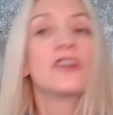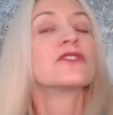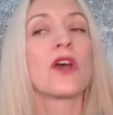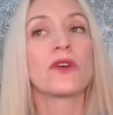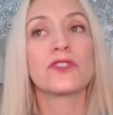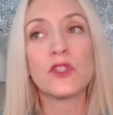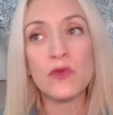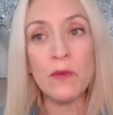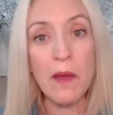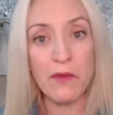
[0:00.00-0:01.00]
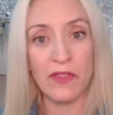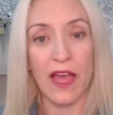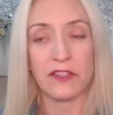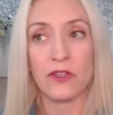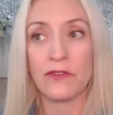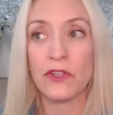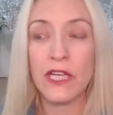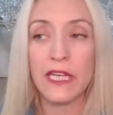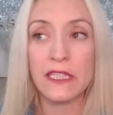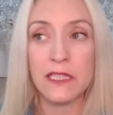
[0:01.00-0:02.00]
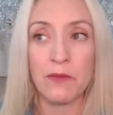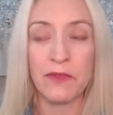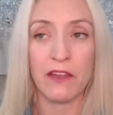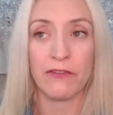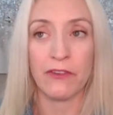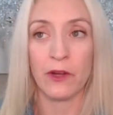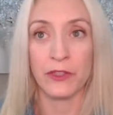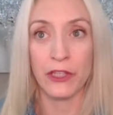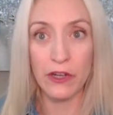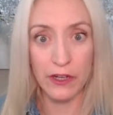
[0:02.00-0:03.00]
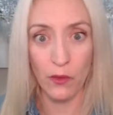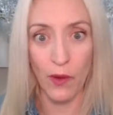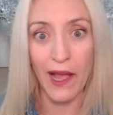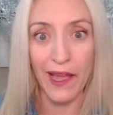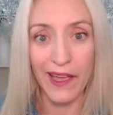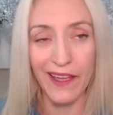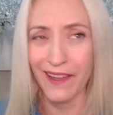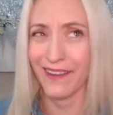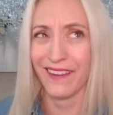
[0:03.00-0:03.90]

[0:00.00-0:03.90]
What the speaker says: So just remember that. So if you're getting something from Uruguay,